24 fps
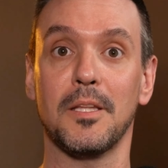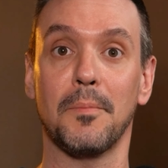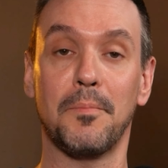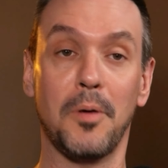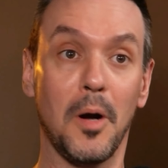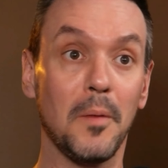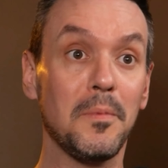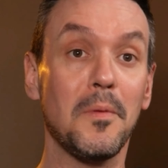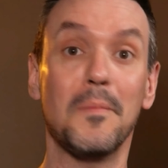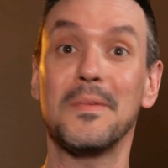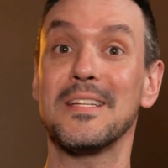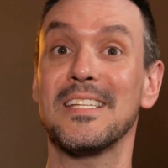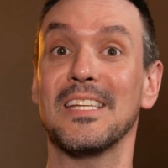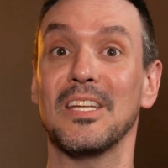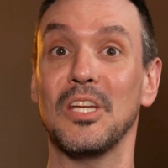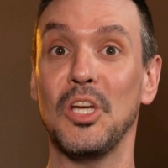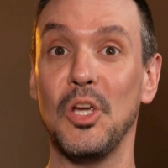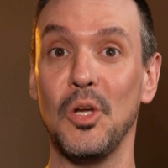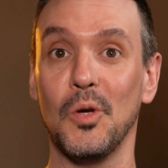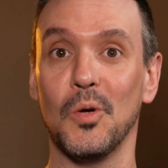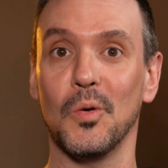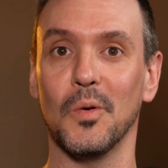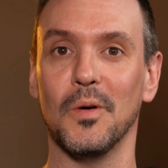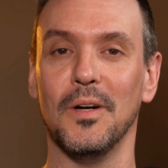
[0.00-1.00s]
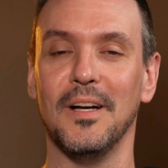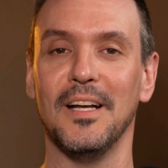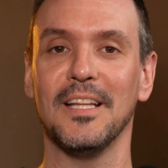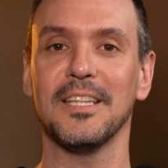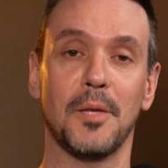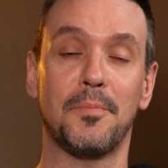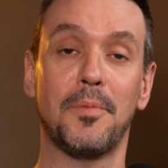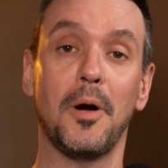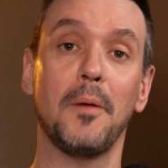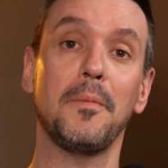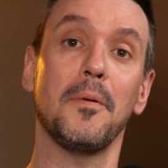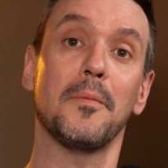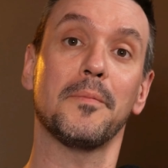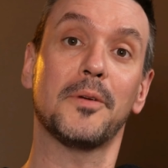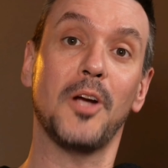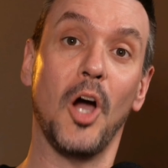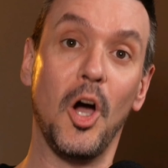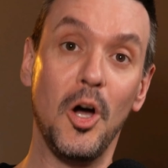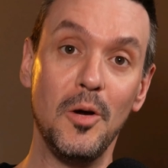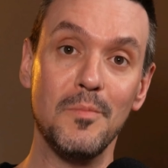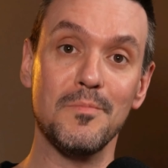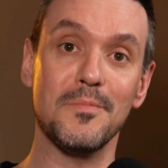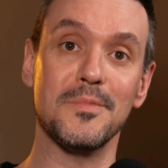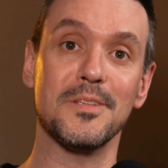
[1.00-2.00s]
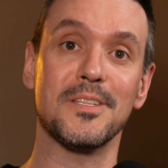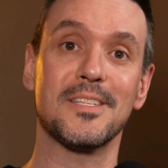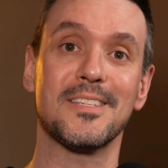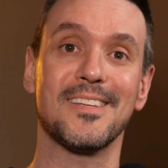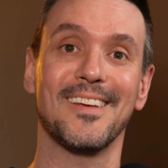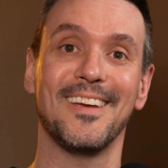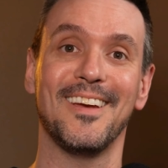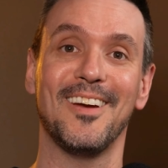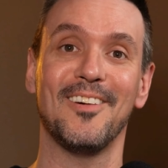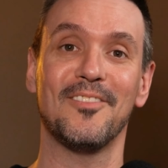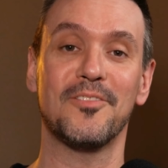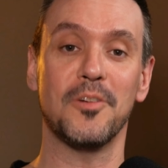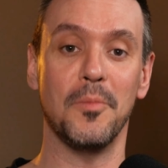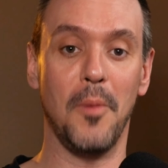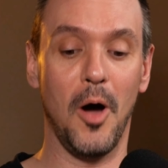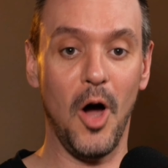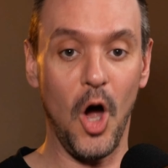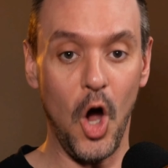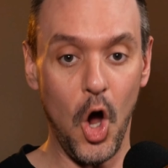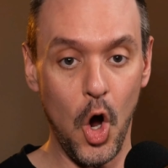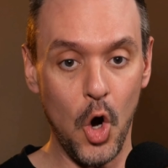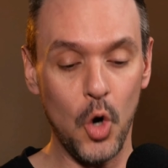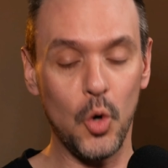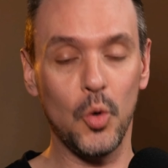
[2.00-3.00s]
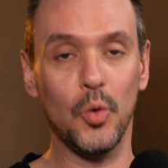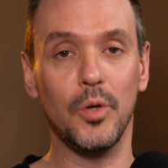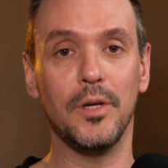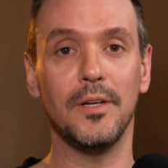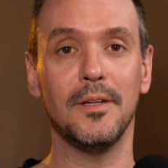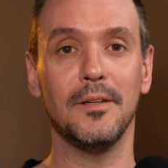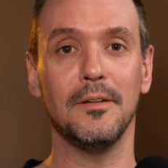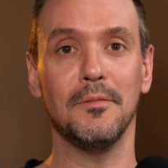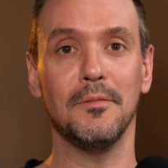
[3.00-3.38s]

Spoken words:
The problem isn't you. The problem comes from our own